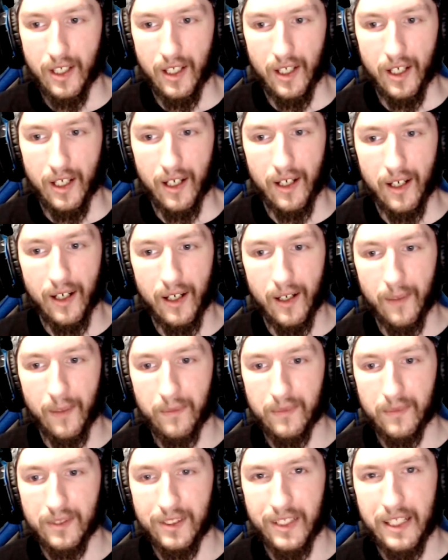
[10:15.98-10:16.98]

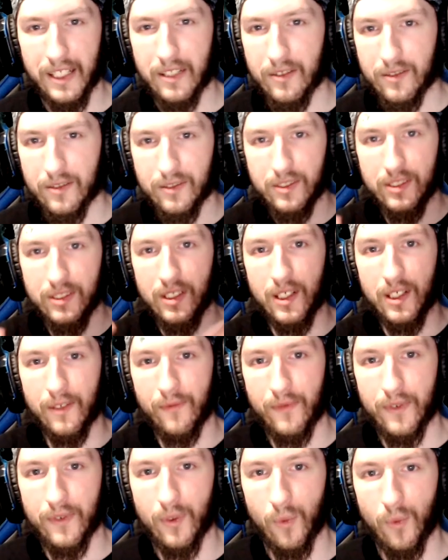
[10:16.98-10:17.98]
um, leaders
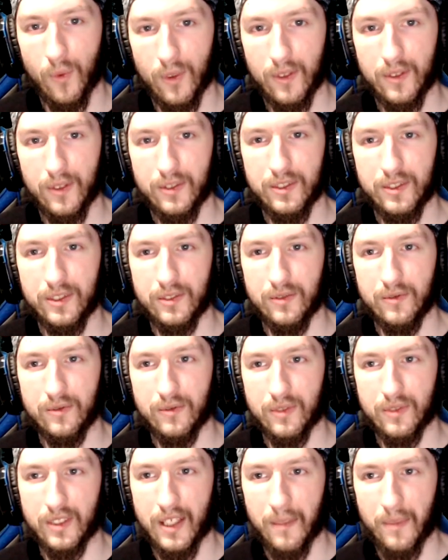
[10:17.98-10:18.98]
of the world
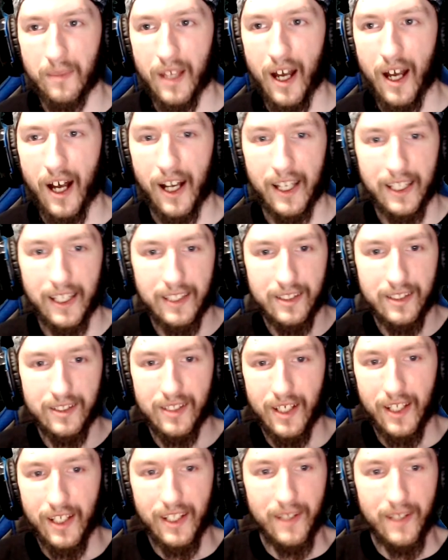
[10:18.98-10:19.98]
to get
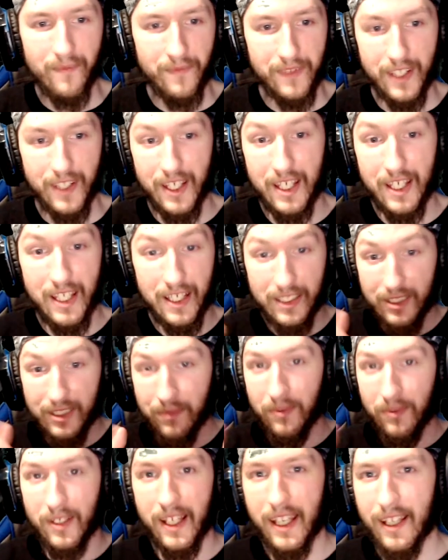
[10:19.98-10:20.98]
behind his
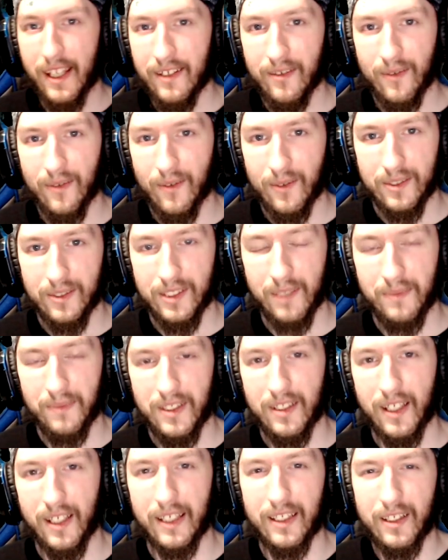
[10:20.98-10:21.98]
plan or
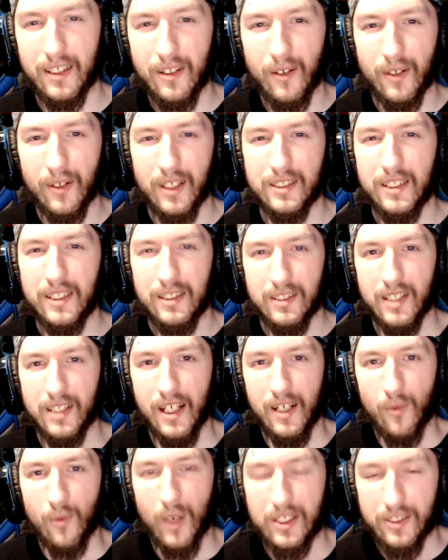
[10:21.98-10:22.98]
something, like, you know, because he's
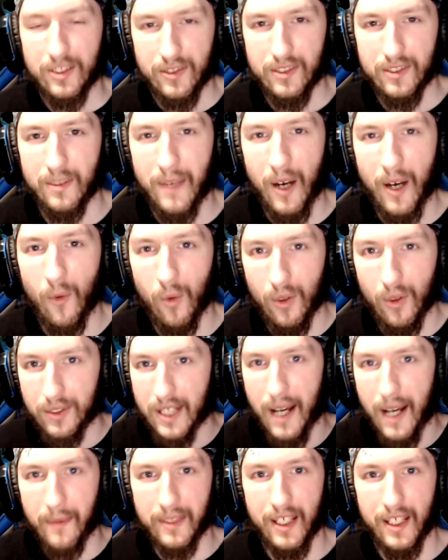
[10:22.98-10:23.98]
Wesker's about world
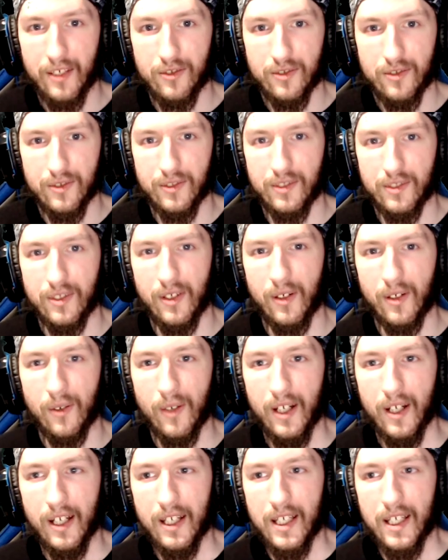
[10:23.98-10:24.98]
domination. So
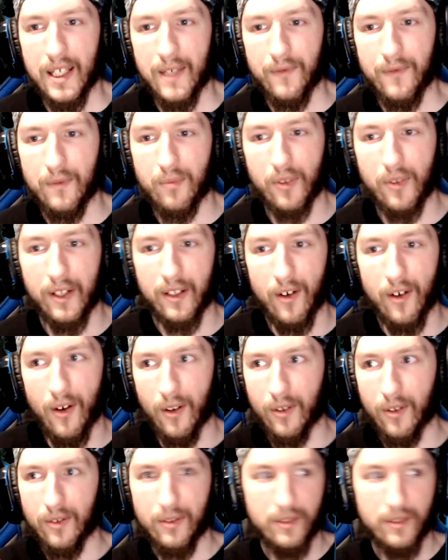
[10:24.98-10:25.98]
if you bring
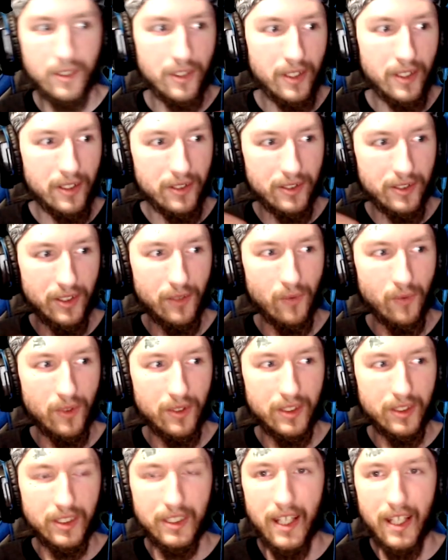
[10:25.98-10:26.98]
all the leaders of the
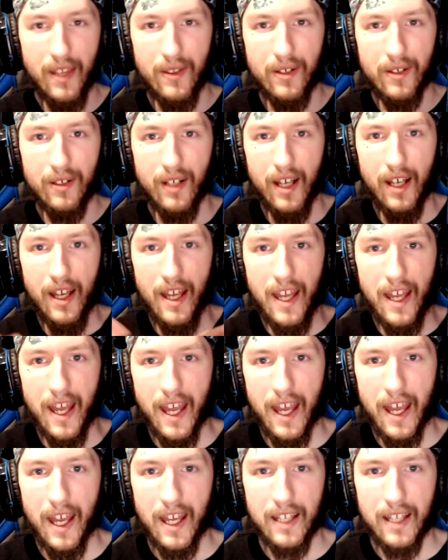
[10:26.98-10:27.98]
world together
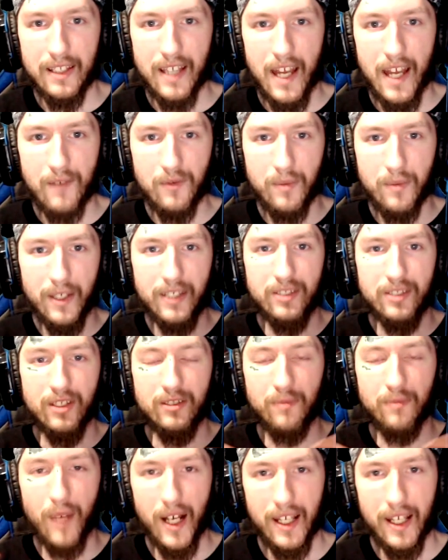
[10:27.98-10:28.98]
and everybody
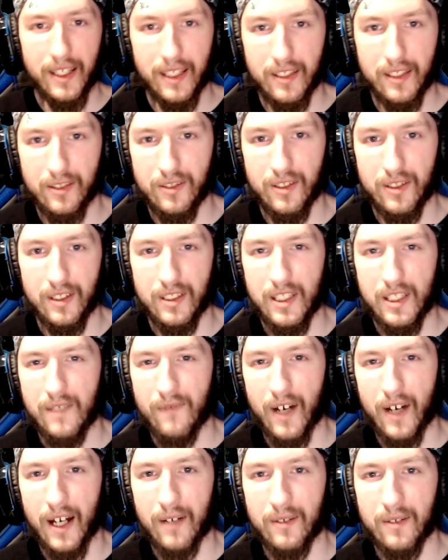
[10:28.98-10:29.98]
starts buying into the T
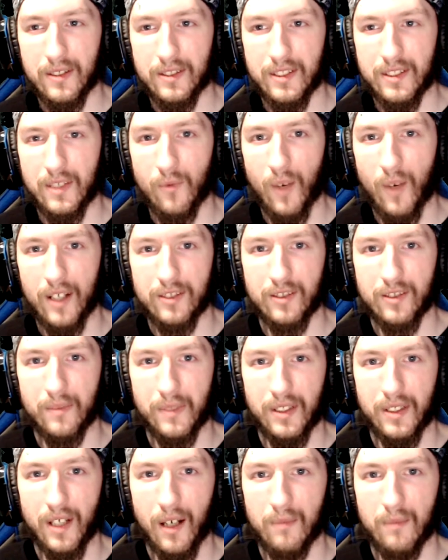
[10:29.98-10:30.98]
virus, then Wesker
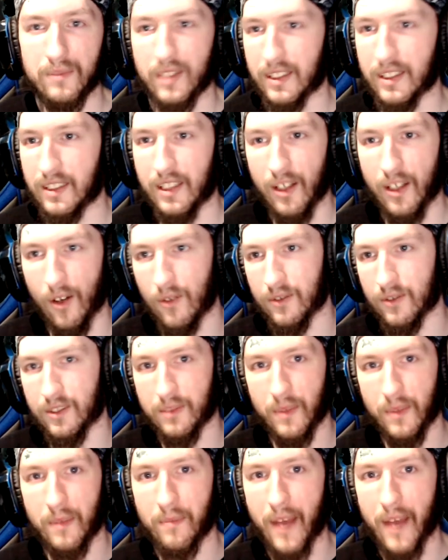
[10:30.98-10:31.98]
becomes like the
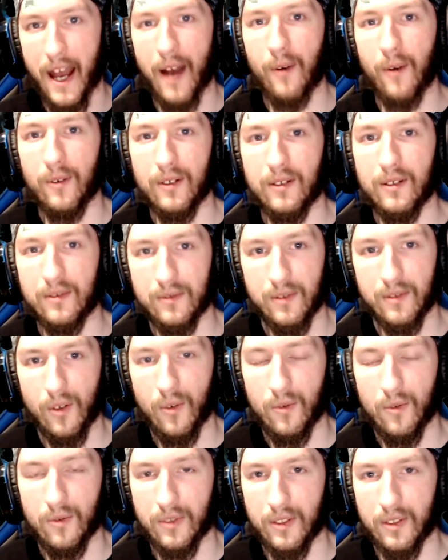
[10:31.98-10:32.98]
ultimate power
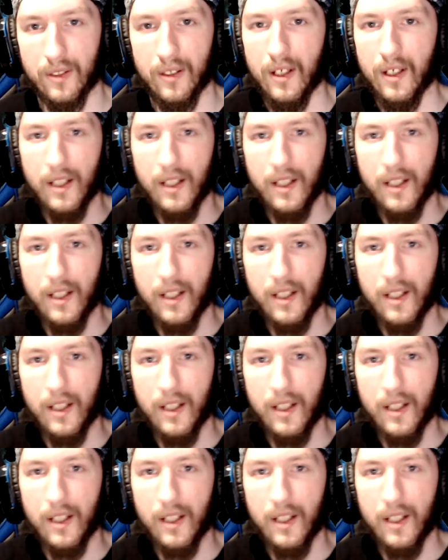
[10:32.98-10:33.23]
holder